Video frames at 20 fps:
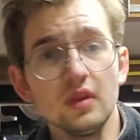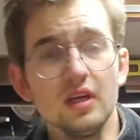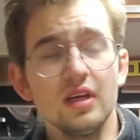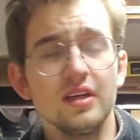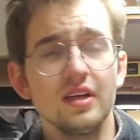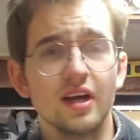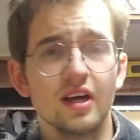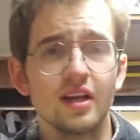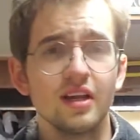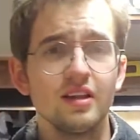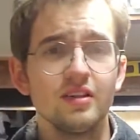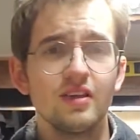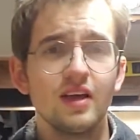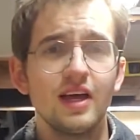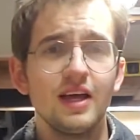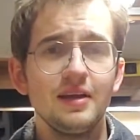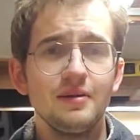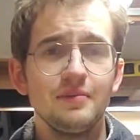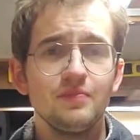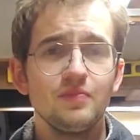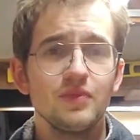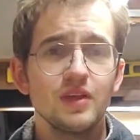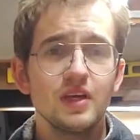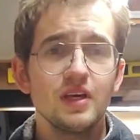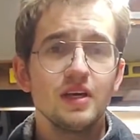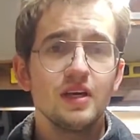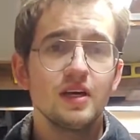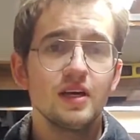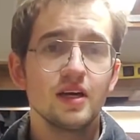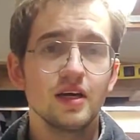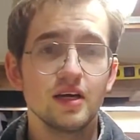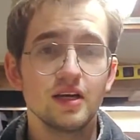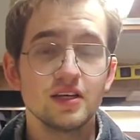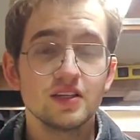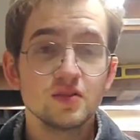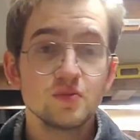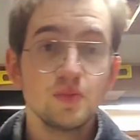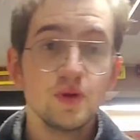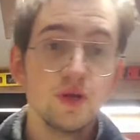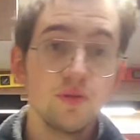Not gonna lie,
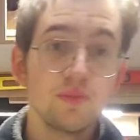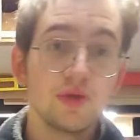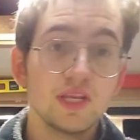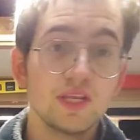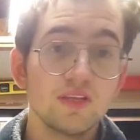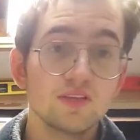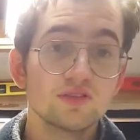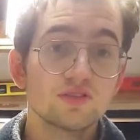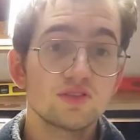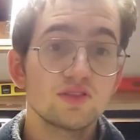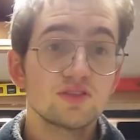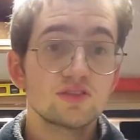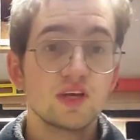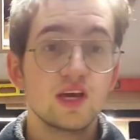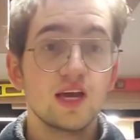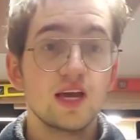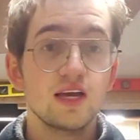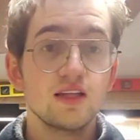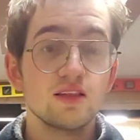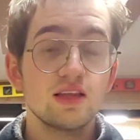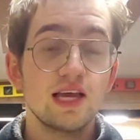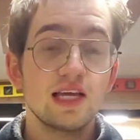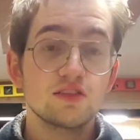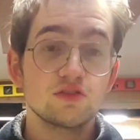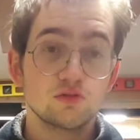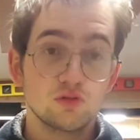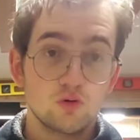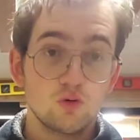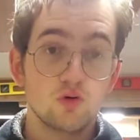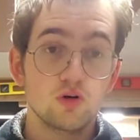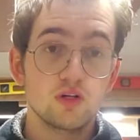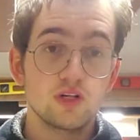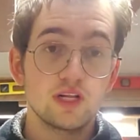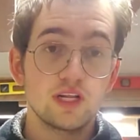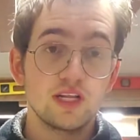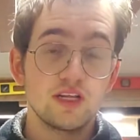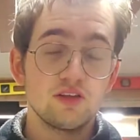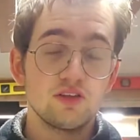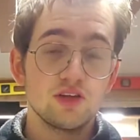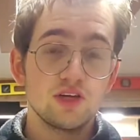it's been a minute since I last recorded
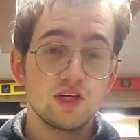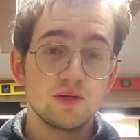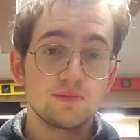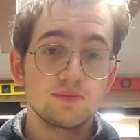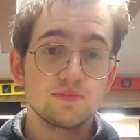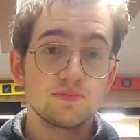anything.